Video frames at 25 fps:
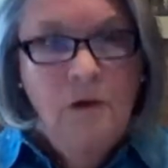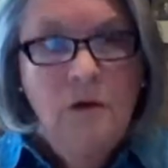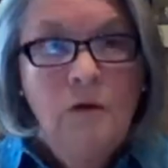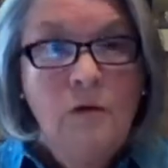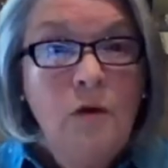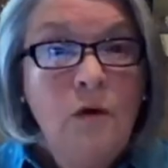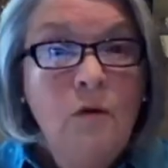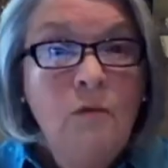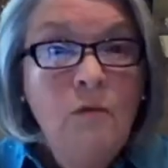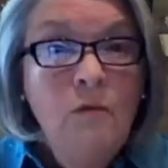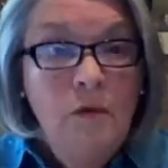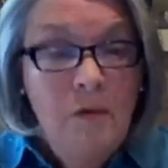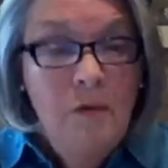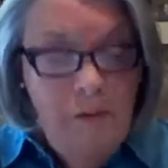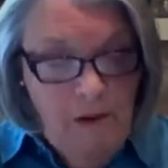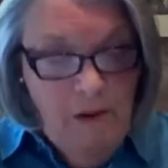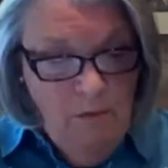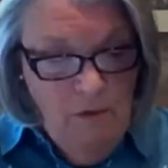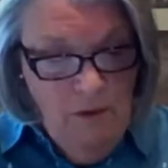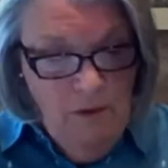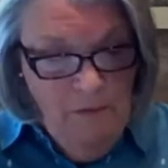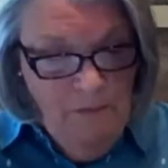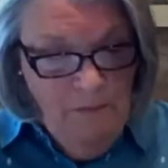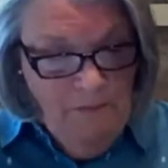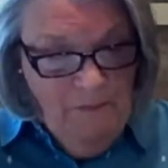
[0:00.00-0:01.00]
You don't
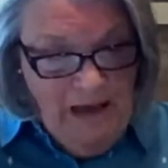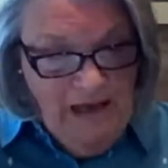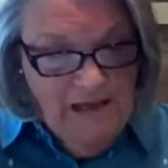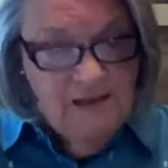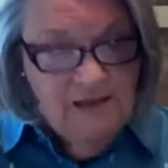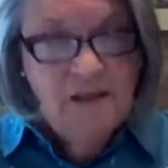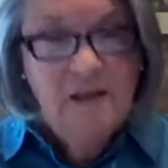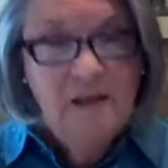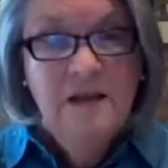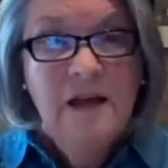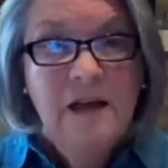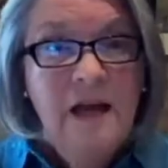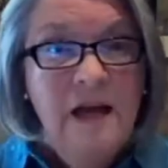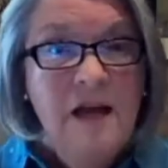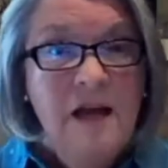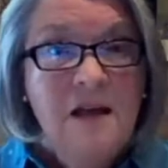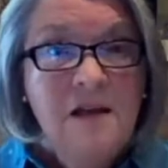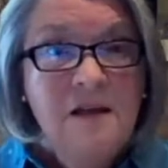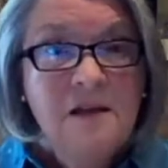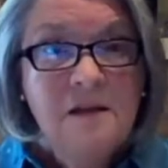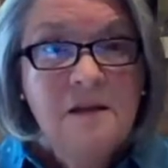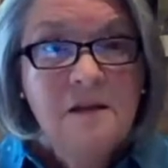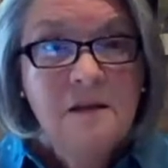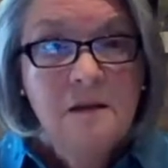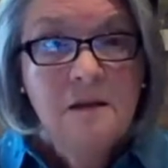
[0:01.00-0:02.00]
remember the basket
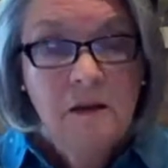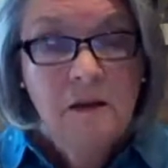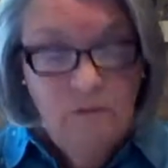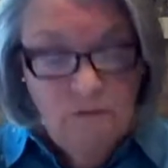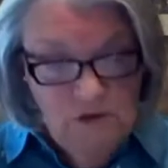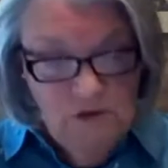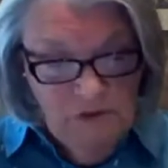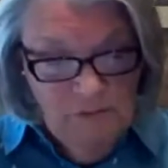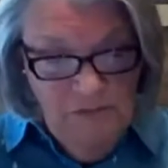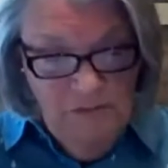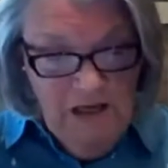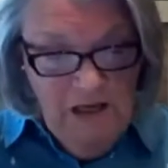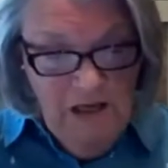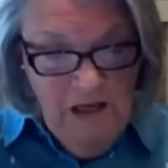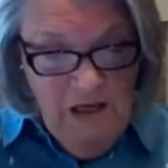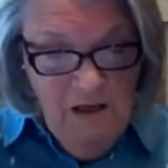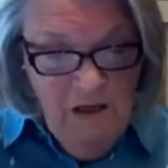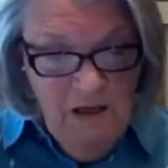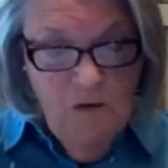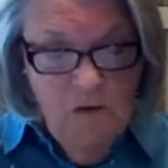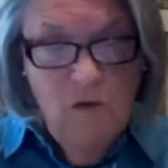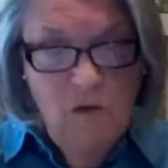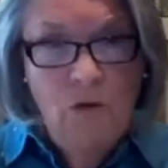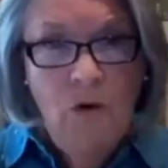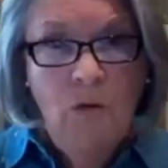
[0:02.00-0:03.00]
case that was
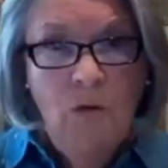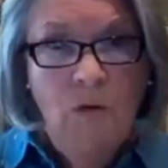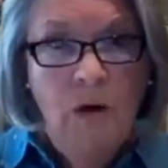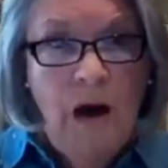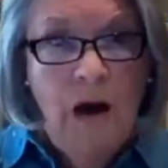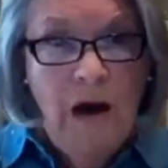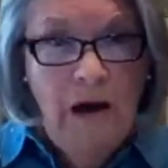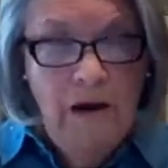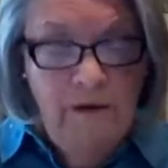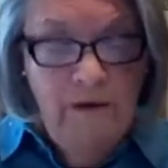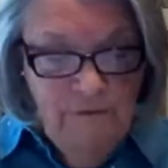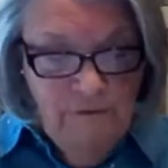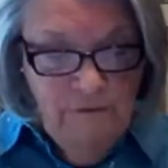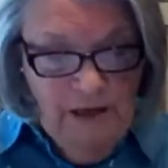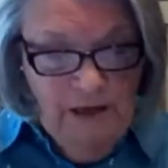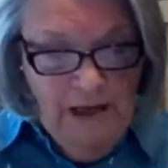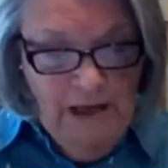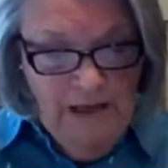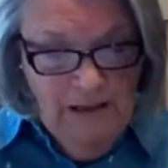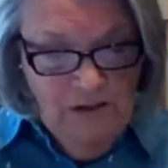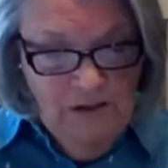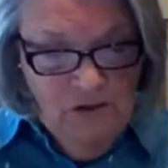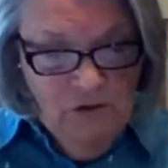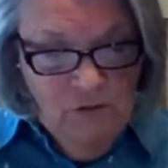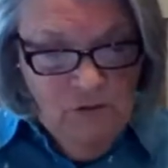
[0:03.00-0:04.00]
me who arrived
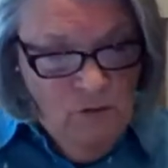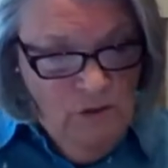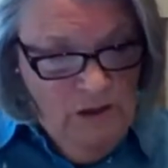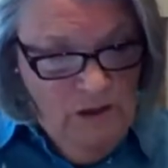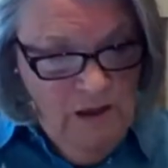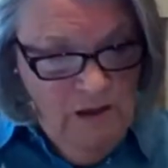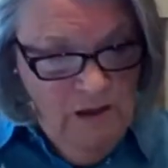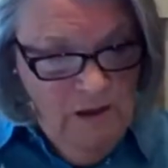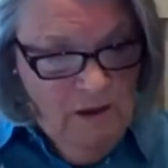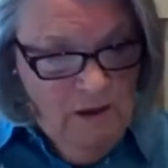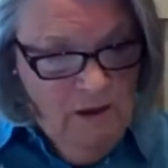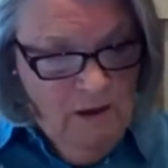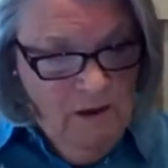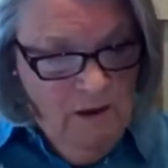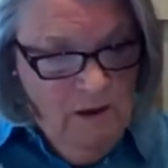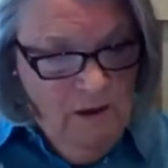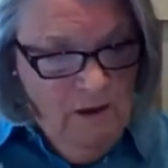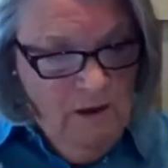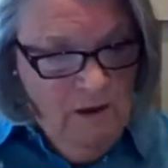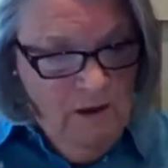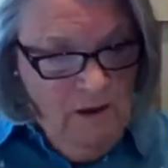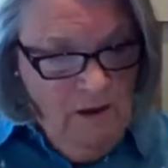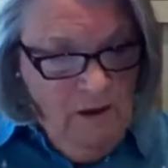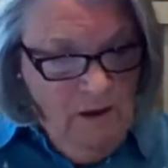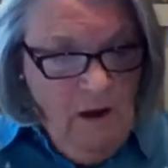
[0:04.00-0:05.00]
last week?
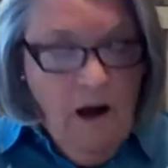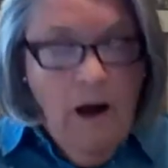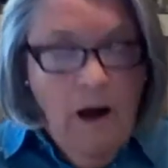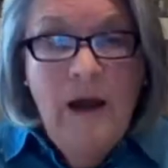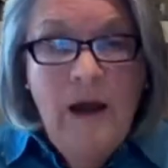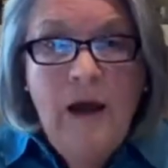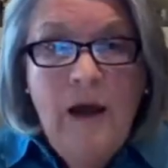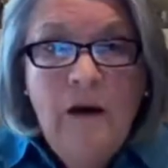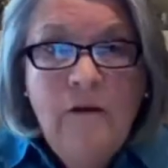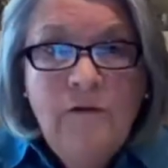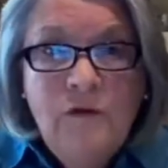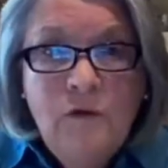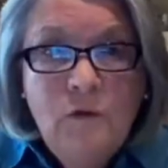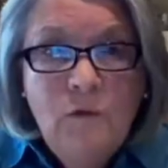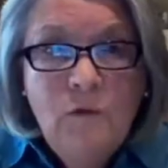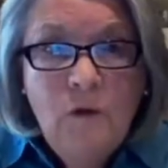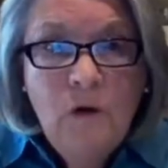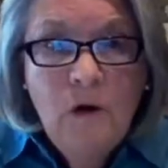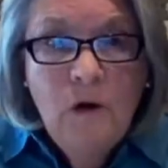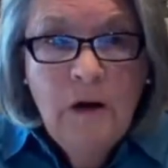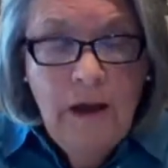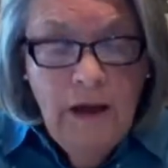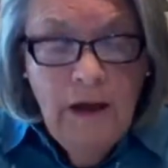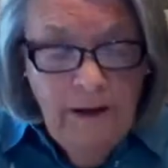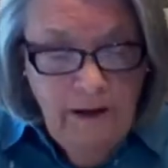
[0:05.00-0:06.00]
I have to
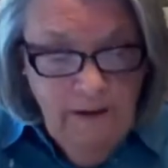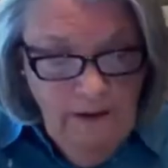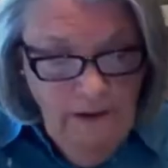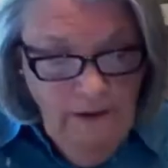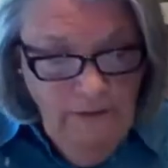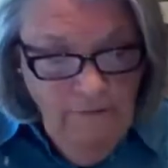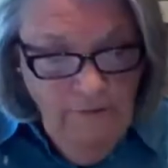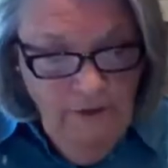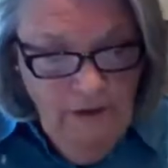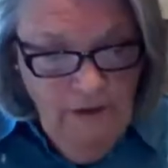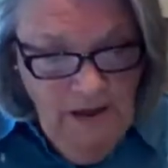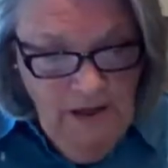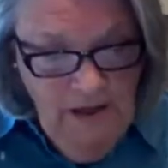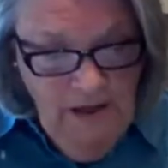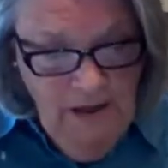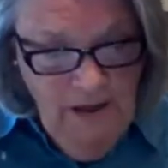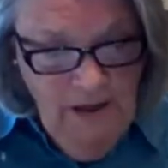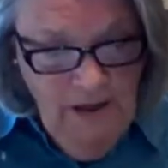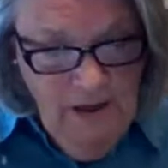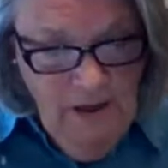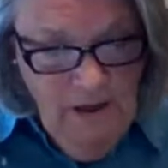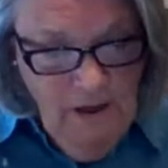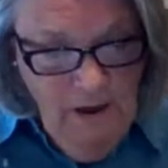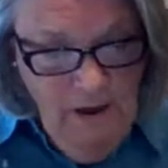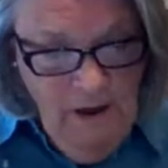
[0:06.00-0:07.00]
work at it every
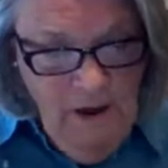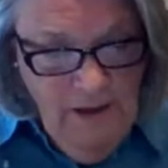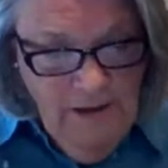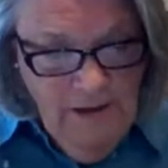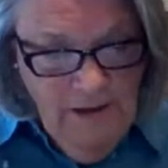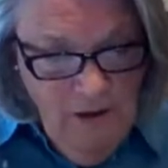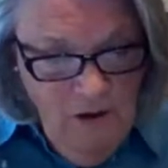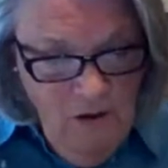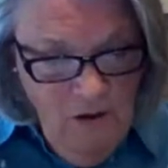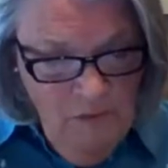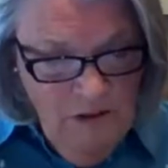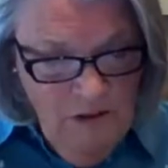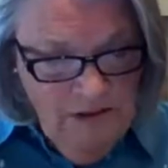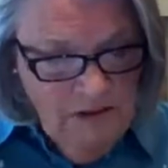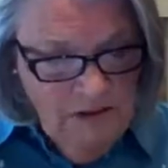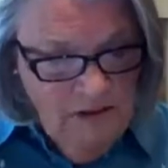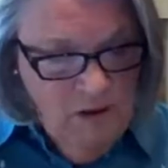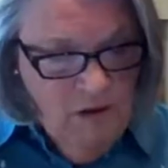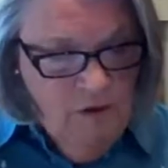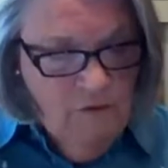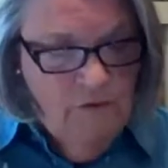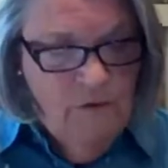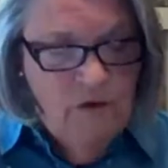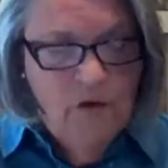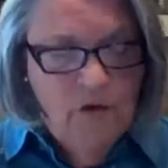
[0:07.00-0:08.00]
day. I tell
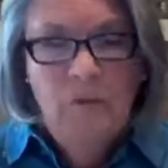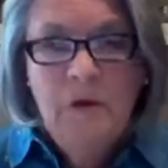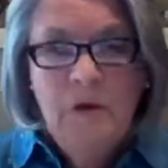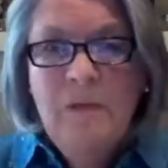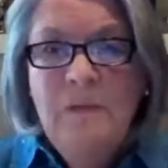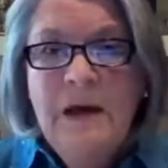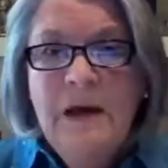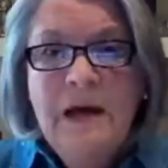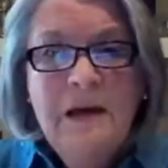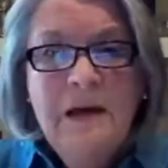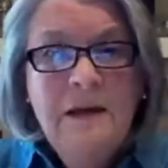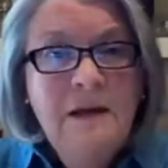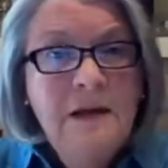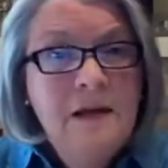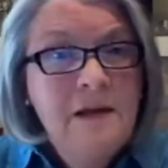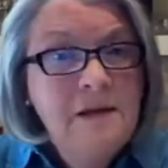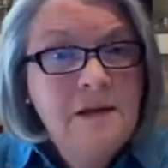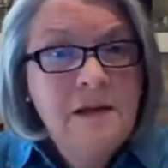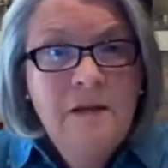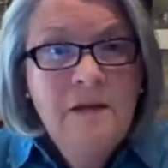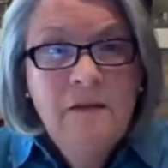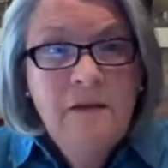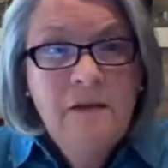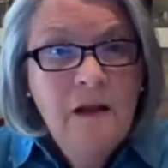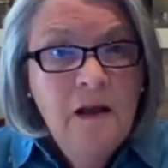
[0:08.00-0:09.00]
myself there'll be bad
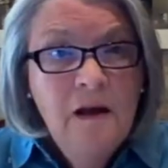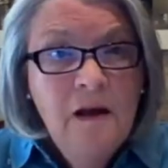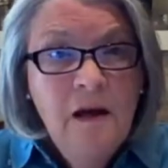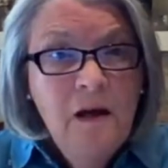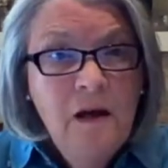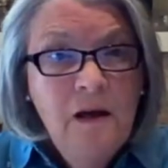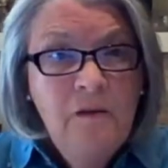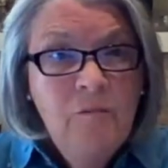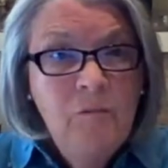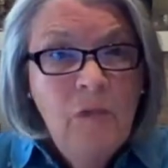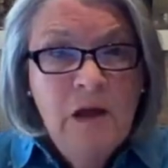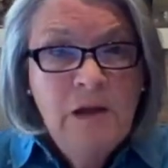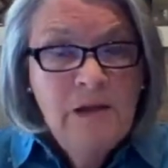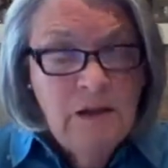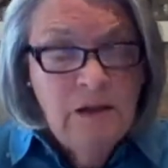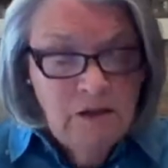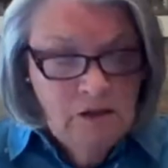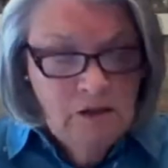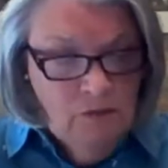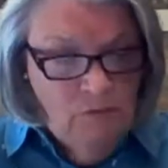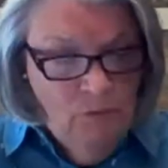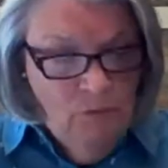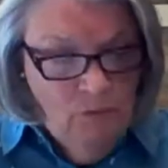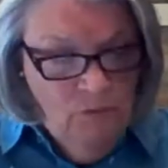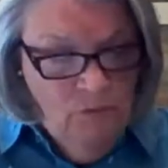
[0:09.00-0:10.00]
days and then I
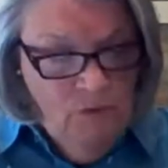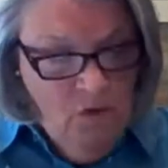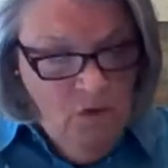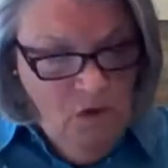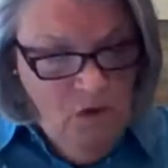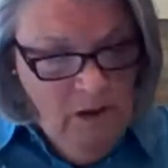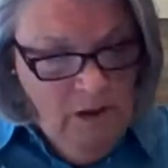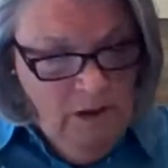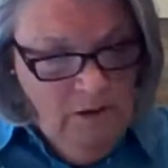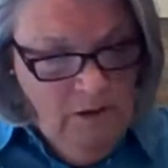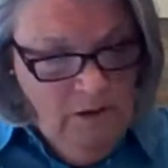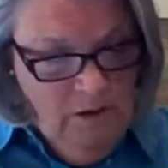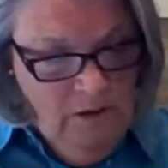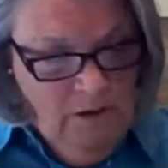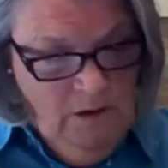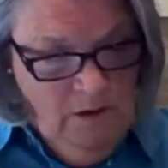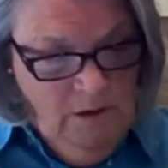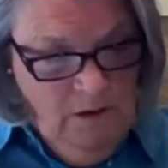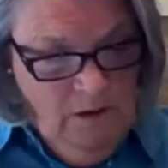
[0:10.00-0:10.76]
must move on.